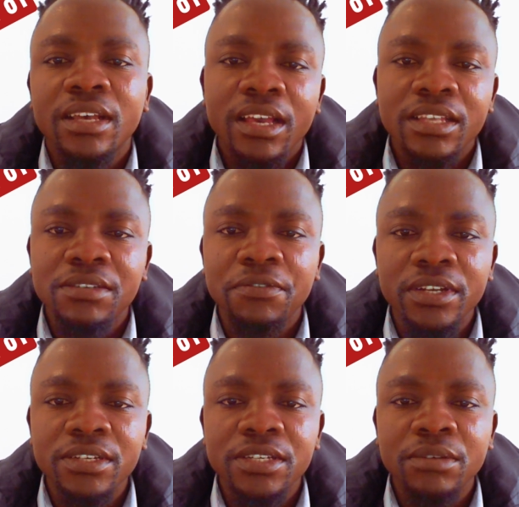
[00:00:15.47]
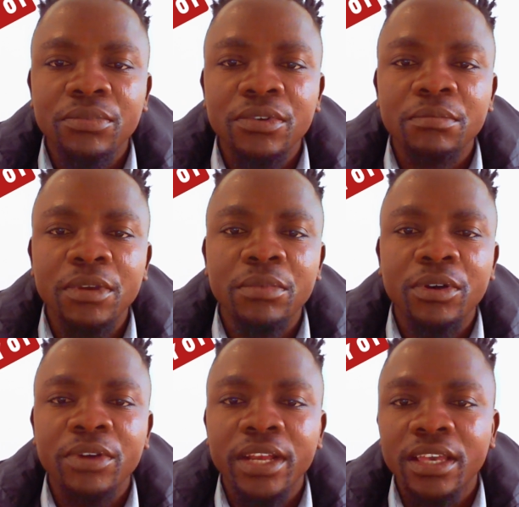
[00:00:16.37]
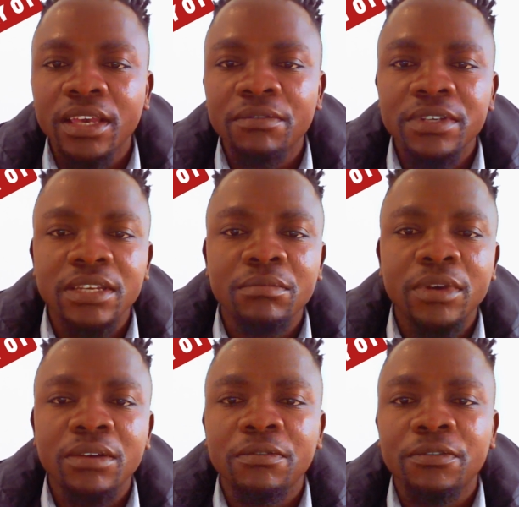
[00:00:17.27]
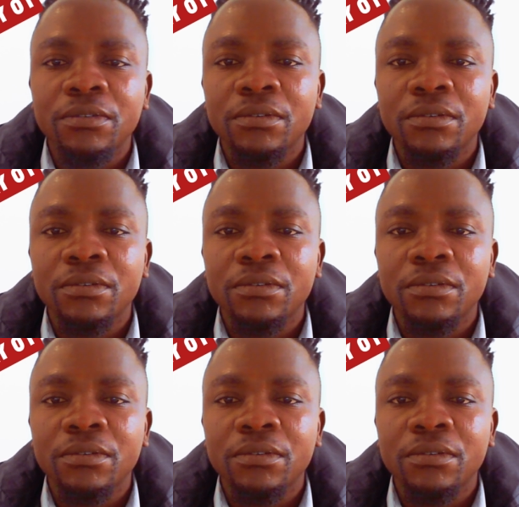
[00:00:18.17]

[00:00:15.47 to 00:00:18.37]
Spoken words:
It's very simple. Remember when I gave a summary of